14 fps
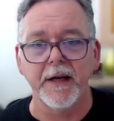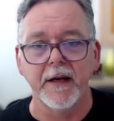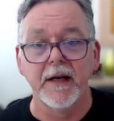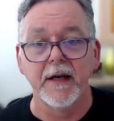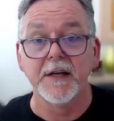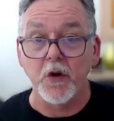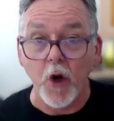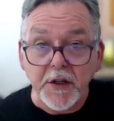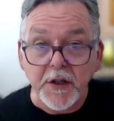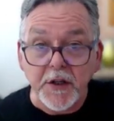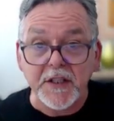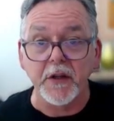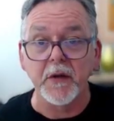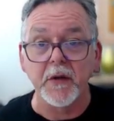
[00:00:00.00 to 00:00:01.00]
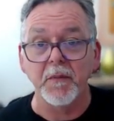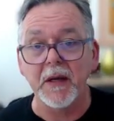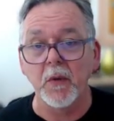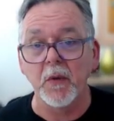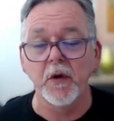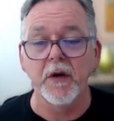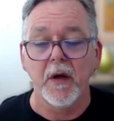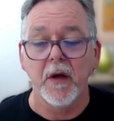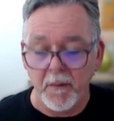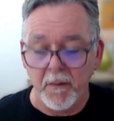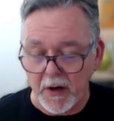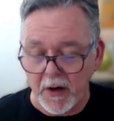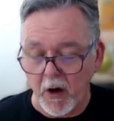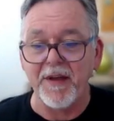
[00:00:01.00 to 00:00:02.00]
So not just on the big board, but
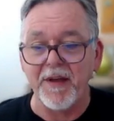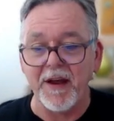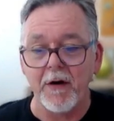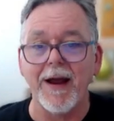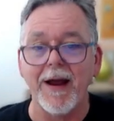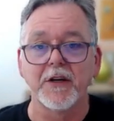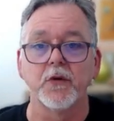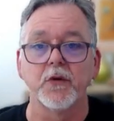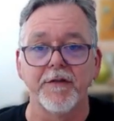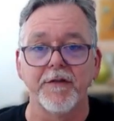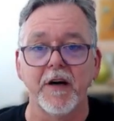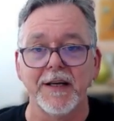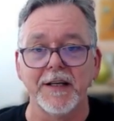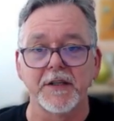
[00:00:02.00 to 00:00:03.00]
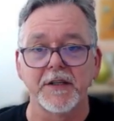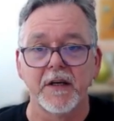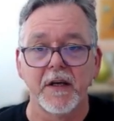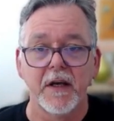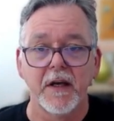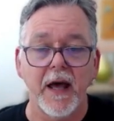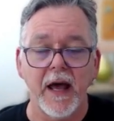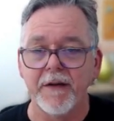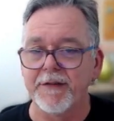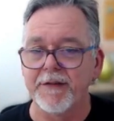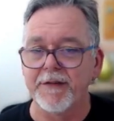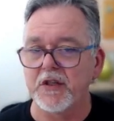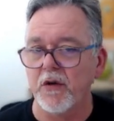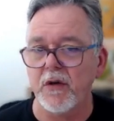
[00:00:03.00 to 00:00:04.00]
on their actual device. And if a
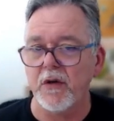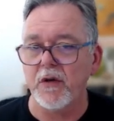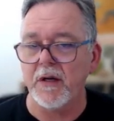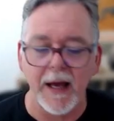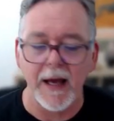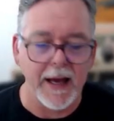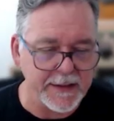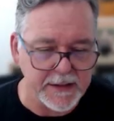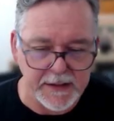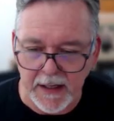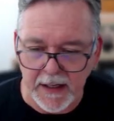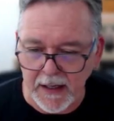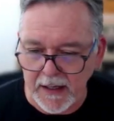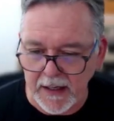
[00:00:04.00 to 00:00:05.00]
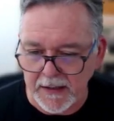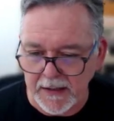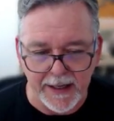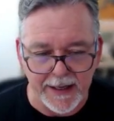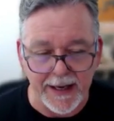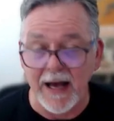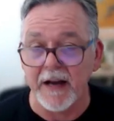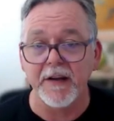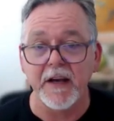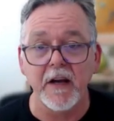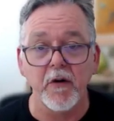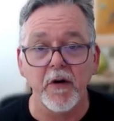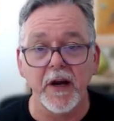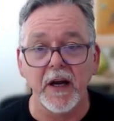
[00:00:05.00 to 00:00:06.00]
student has, say, hard of
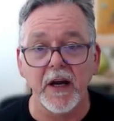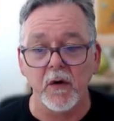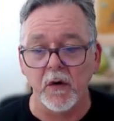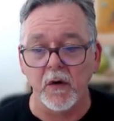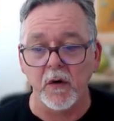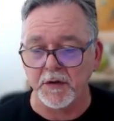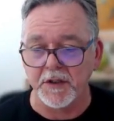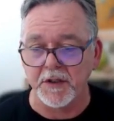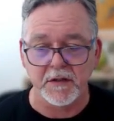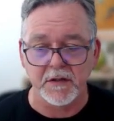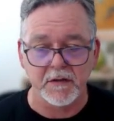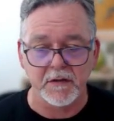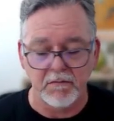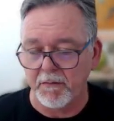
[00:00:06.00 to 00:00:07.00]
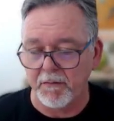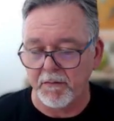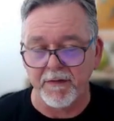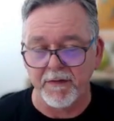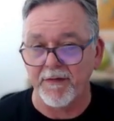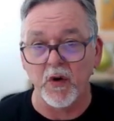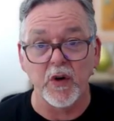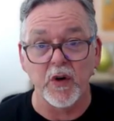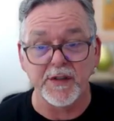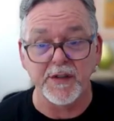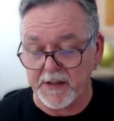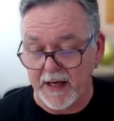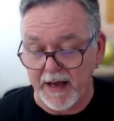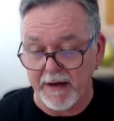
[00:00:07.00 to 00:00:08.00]
hearing or just prefers
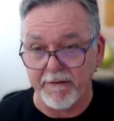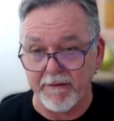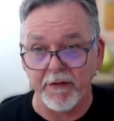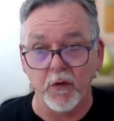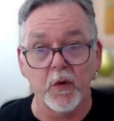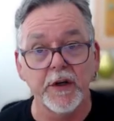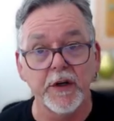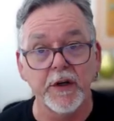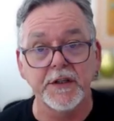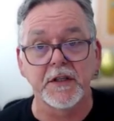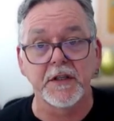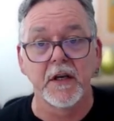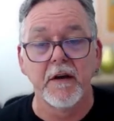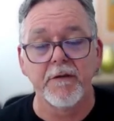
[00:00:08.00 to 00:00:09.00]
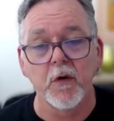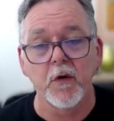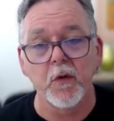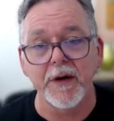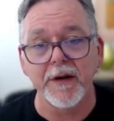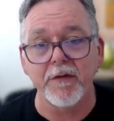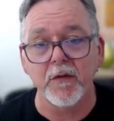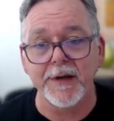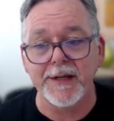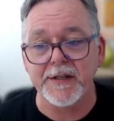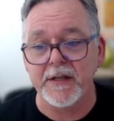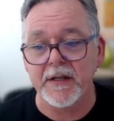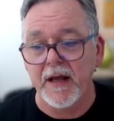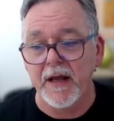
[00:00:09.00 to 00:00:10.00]
to have the words for whatever
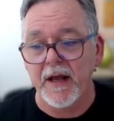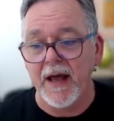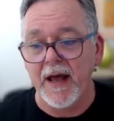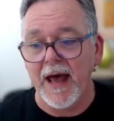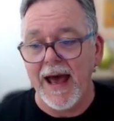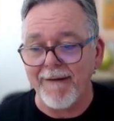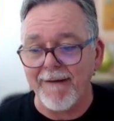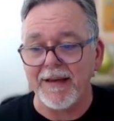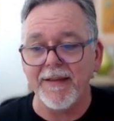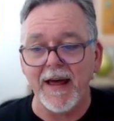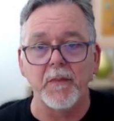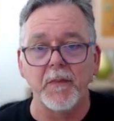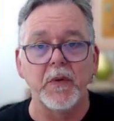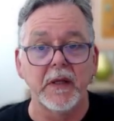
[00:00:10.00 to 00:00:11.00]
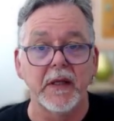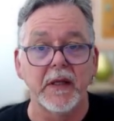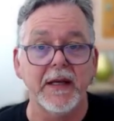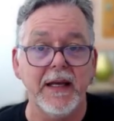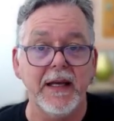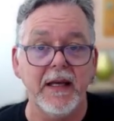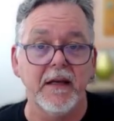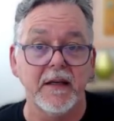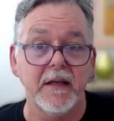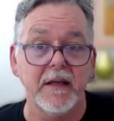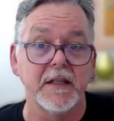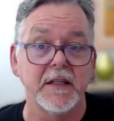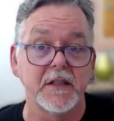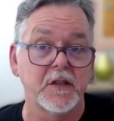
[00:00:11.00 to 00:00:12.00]
reason, having that ability
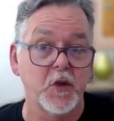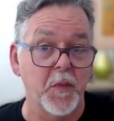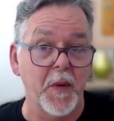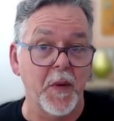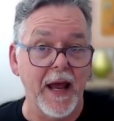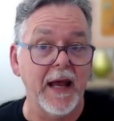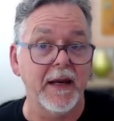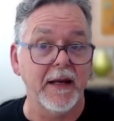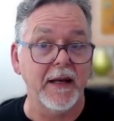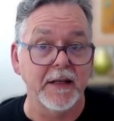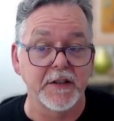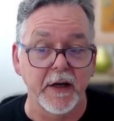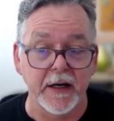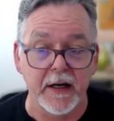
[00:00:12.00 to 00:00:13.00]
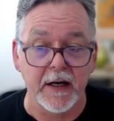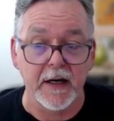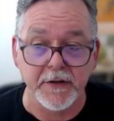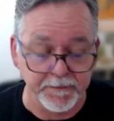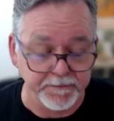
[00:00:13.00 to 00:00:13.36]
is super handy inside a classroom.